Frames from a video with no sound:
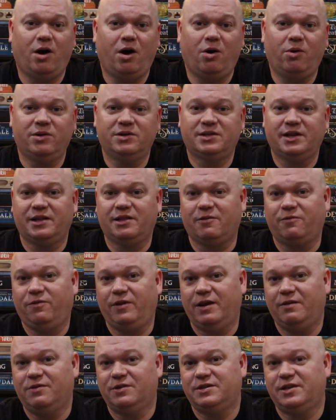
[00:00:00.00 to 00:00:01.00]
Always like the
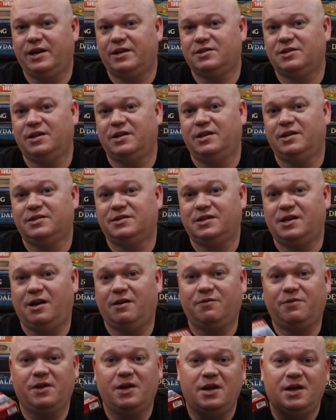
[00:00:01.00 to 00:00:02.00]
flavor text on this
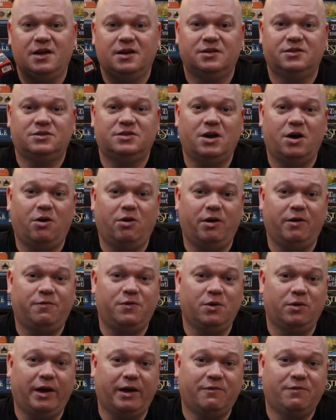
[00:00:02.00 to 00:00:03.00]
stuff. So,
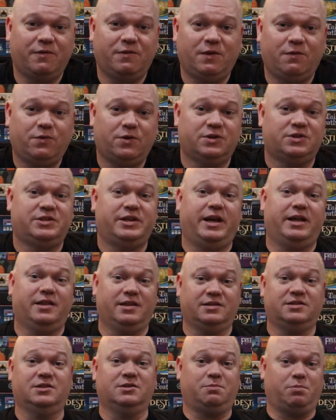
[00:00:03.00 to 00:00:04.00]
if you like 51st State,
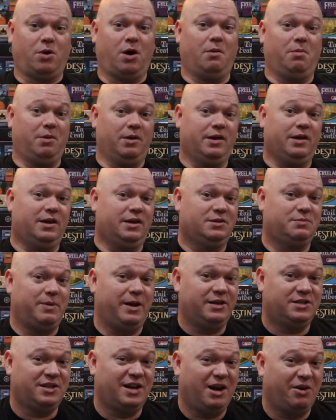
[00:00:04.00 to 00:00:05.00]
this is probably an
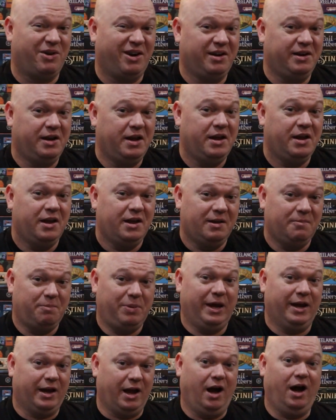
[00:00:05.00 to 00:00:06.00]
expansion I would
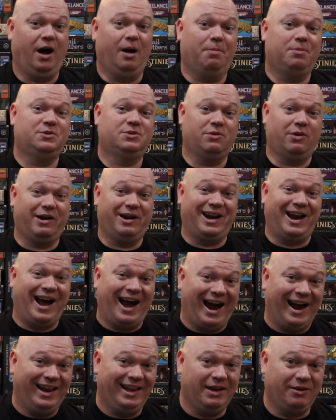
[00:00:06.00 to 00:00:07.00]
pick up. So I'd
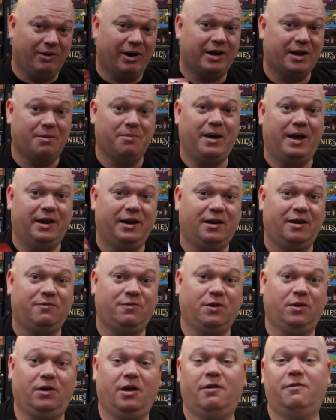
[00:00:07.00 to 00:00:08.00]
highly recommend it
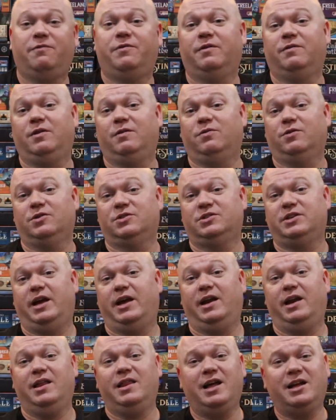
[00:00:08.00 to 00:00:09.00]
if you love 51st
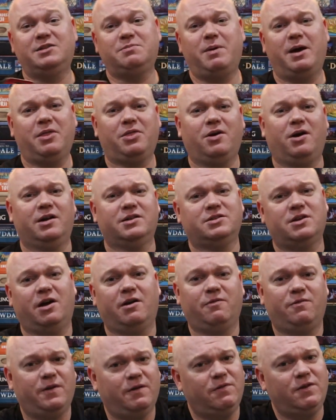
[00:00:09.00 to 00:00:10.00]
State. And that's my thoughts
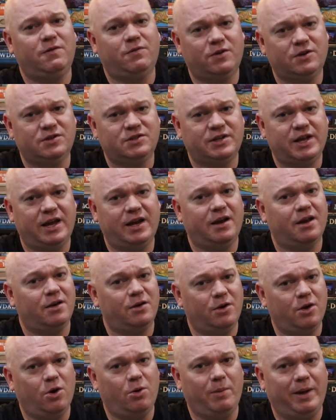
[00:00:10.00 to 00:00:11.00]
on 51st State
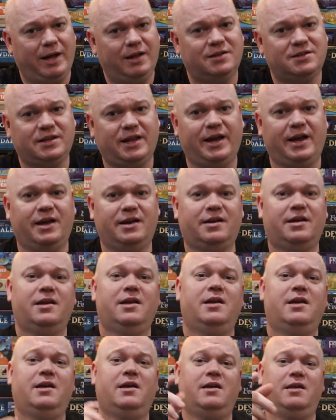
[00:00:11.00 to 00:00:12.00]
No Man's Land.
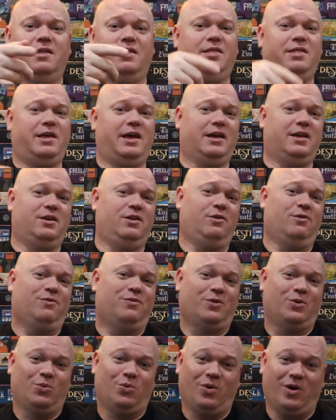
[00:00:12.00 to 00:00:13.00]
Thank you
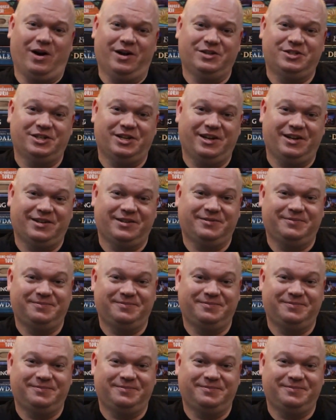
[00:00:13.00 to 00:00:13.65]
for watching.